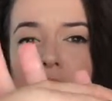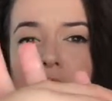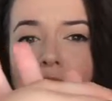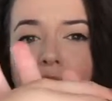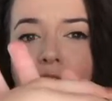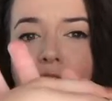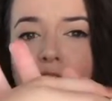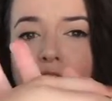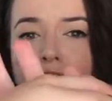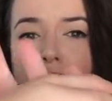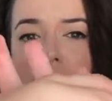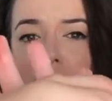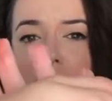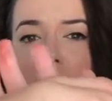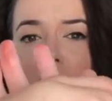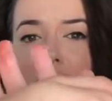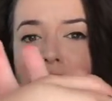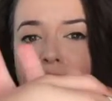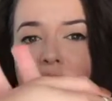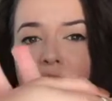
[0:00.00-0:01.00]
So
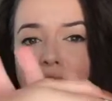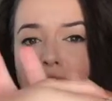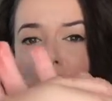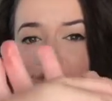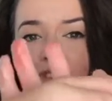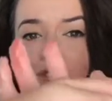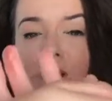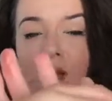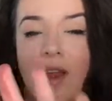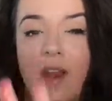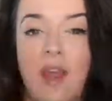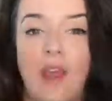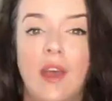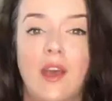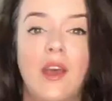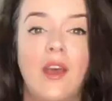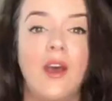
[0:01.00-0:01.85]
shimmery, so shiny.